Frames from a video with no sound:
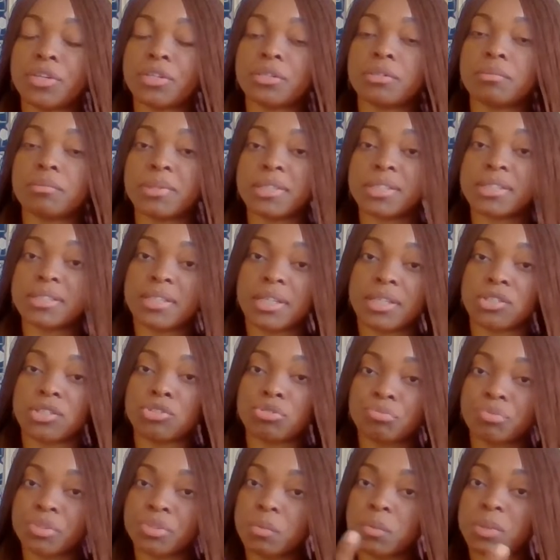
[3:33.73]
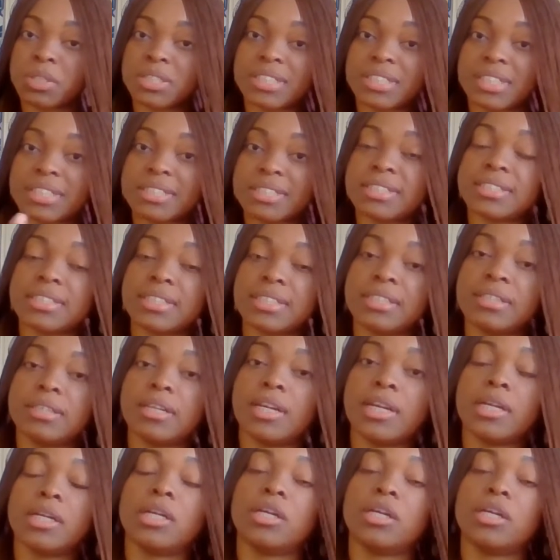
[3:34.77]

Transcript: It could be sensory, what they see.